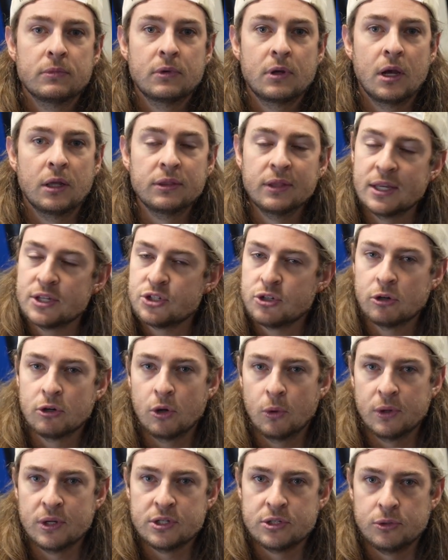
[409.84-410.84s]
Unless you're
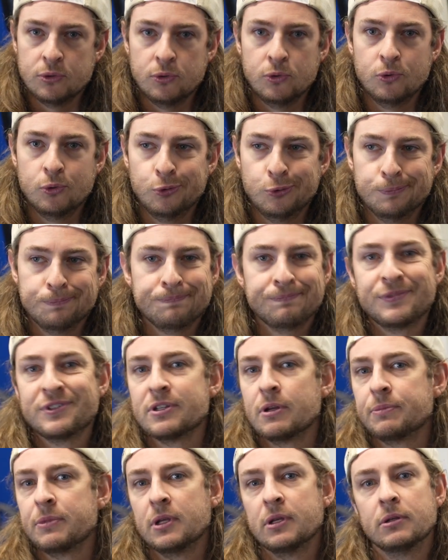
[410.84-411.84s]
going to
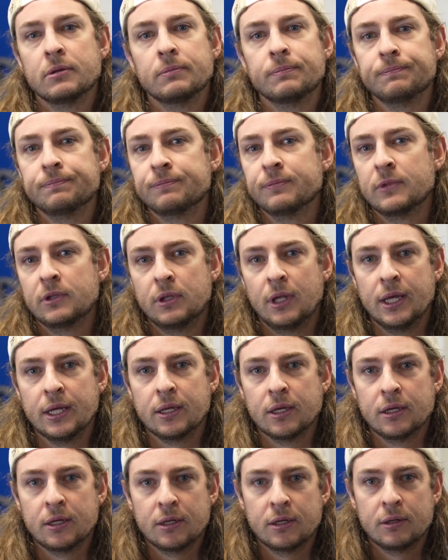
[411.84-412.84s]
something like
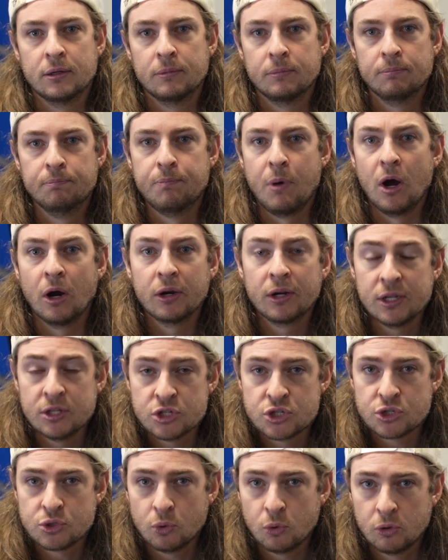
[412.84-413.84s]
a bargain
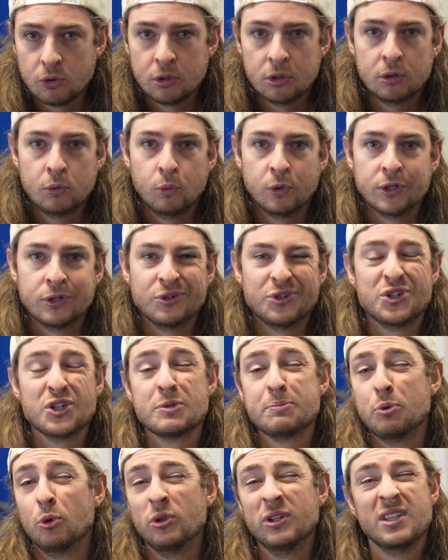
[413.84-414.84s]
store where you're
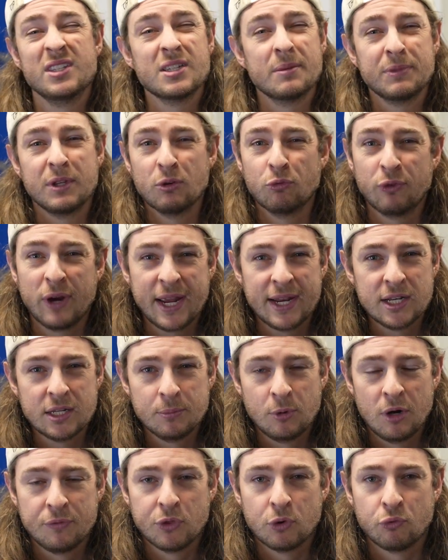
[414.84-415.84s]
just pulling something
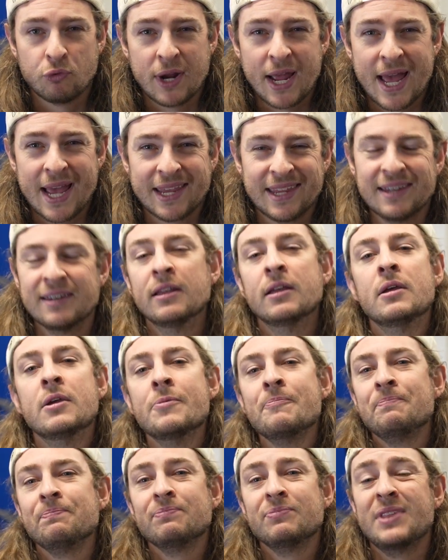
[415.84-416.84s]
random off the rack, and
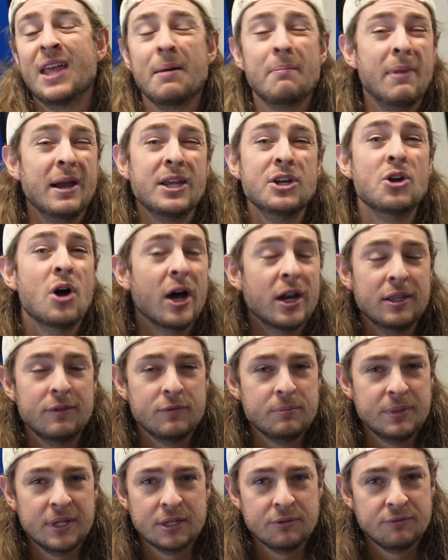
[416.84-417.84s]
that might not
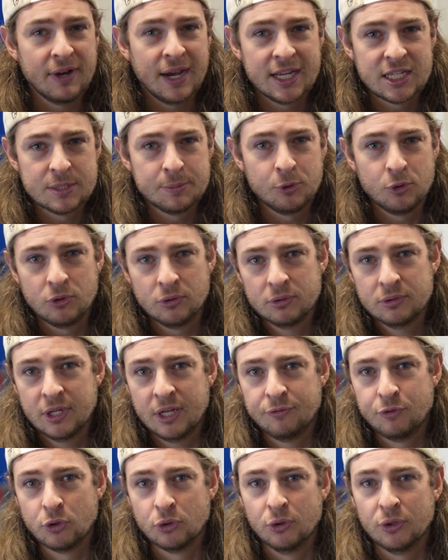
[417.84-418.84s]
even be advisable
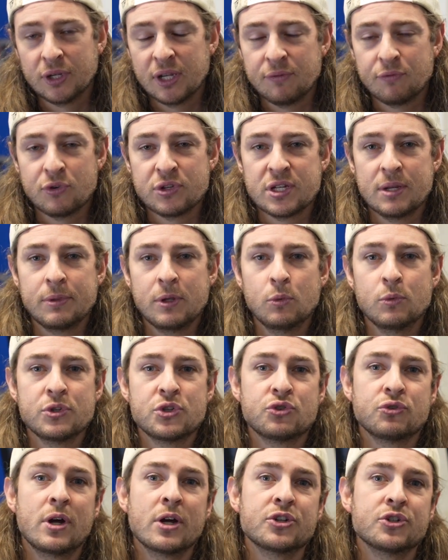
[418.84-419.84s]
if you're looking for something with
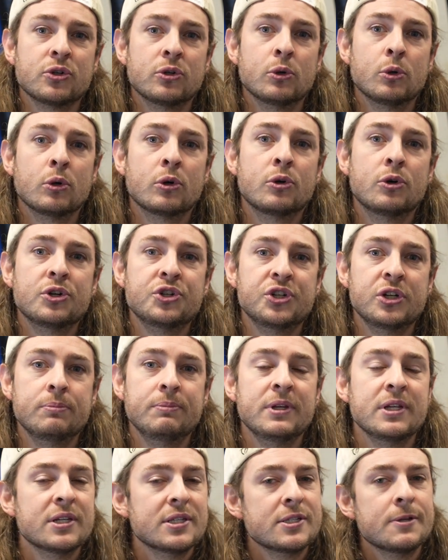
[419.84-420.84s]
structure or cushion,
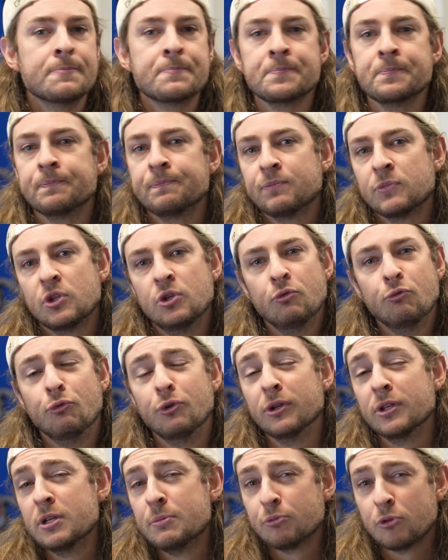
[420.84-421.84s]
because you
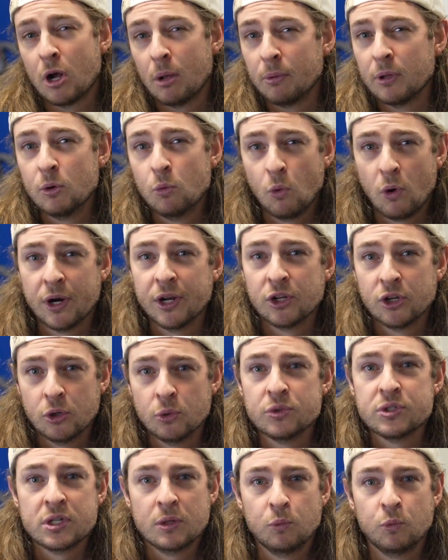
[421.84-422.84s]
really probably want to
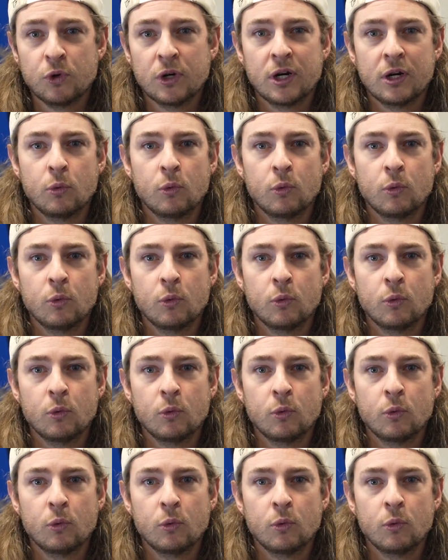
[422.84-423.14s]
go somewhere